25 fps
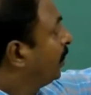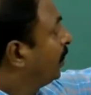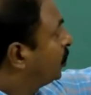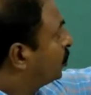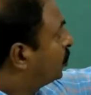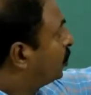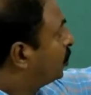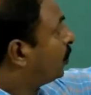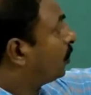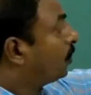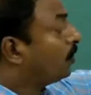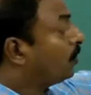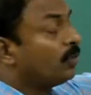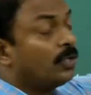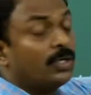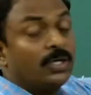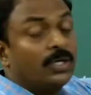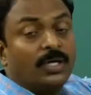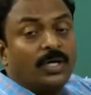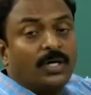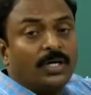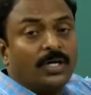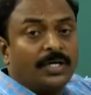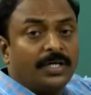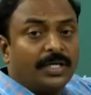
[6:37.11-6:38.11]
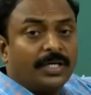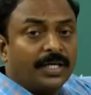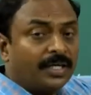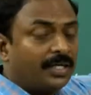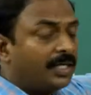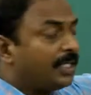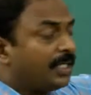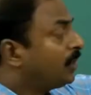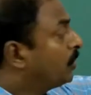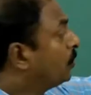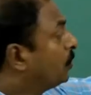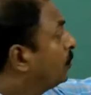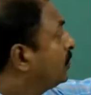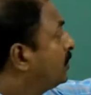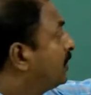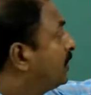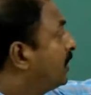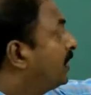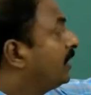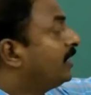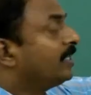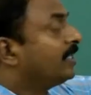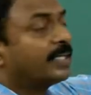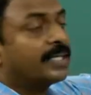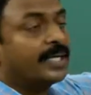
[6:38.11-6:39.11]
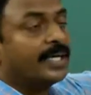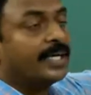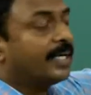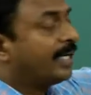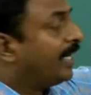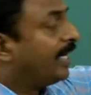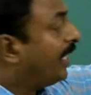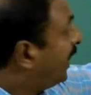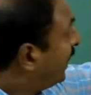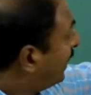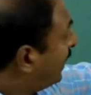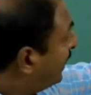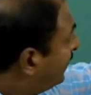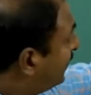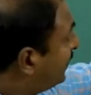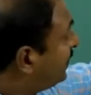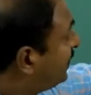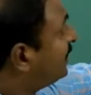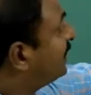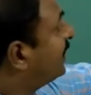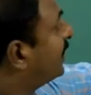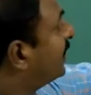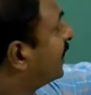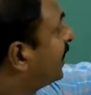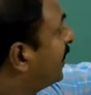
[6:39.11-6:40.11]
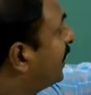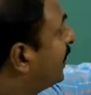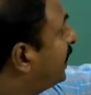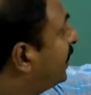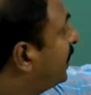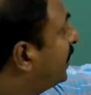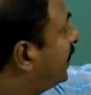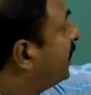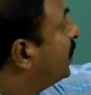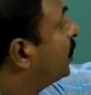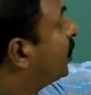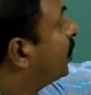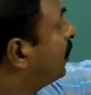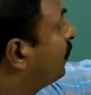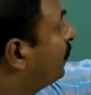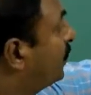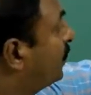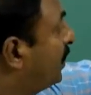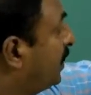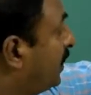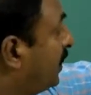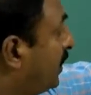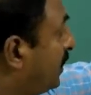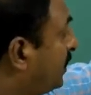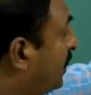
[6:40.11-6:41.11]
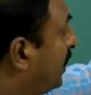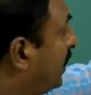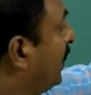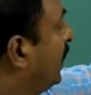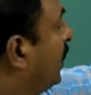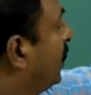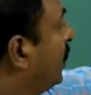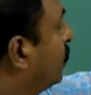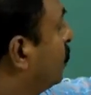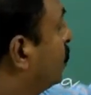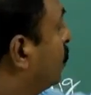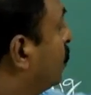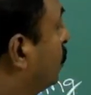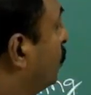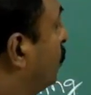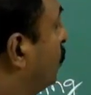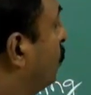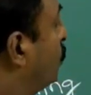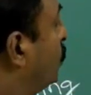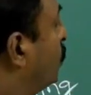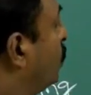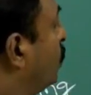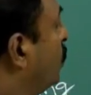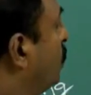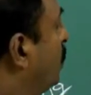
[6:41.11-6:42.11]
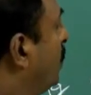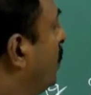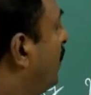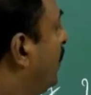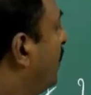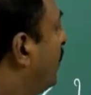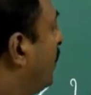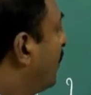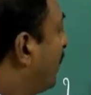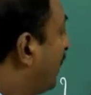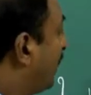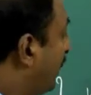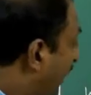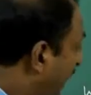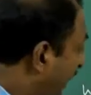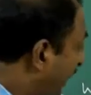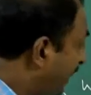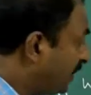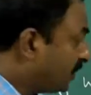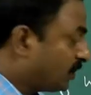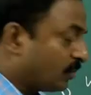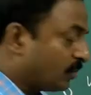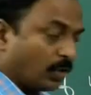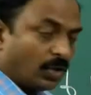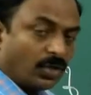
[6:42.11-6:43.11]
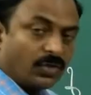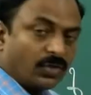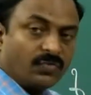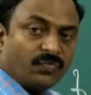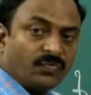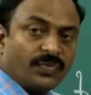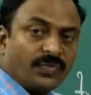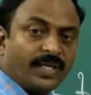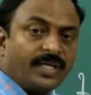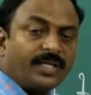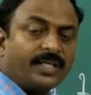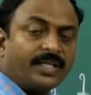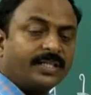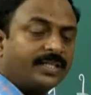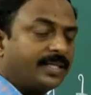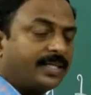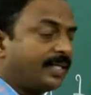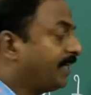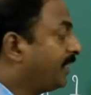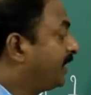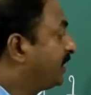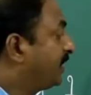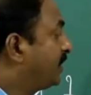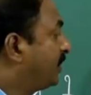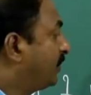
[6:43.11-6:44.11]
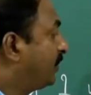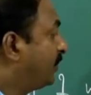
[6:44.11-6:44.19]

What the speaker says: So any user can access the content of this through client software, that is